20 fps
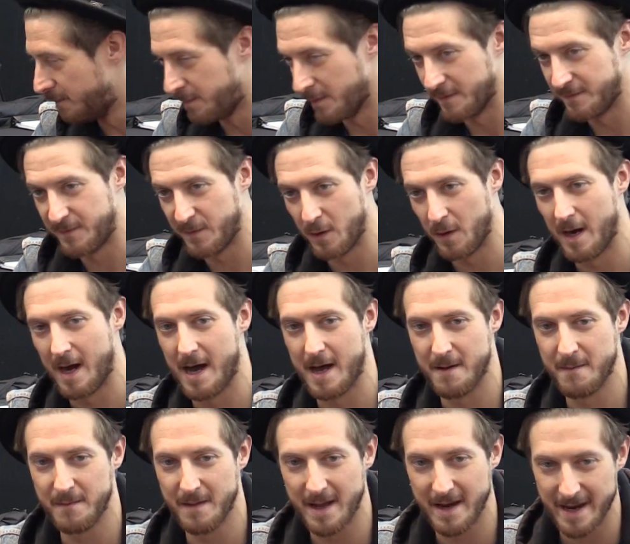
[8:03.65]

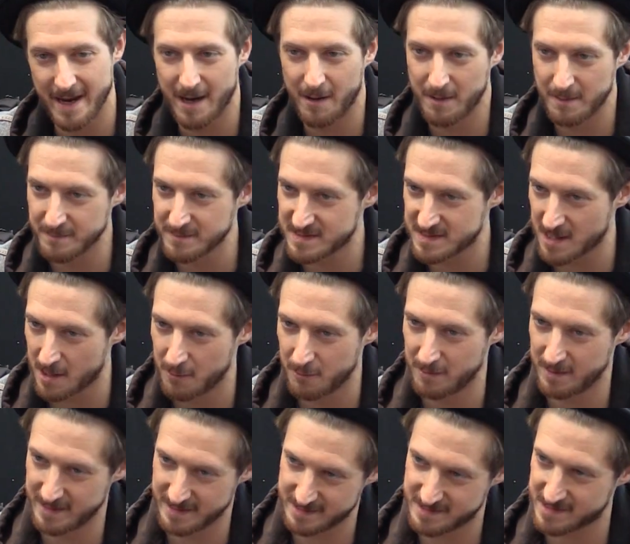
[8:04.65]
beforehand, and now I'm
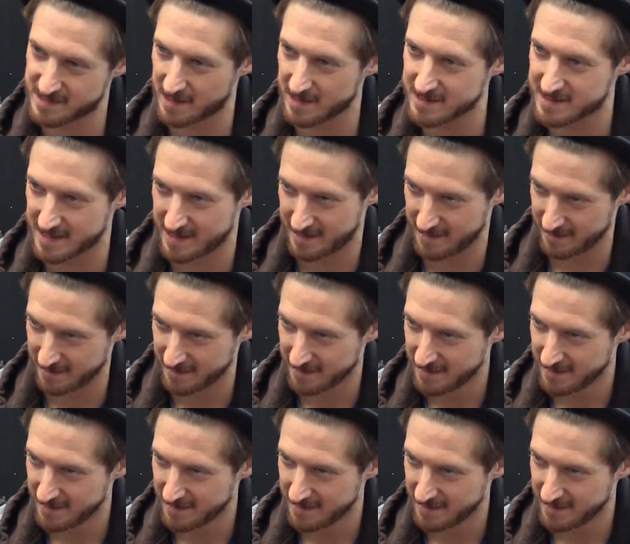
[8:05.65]
totally sucked in.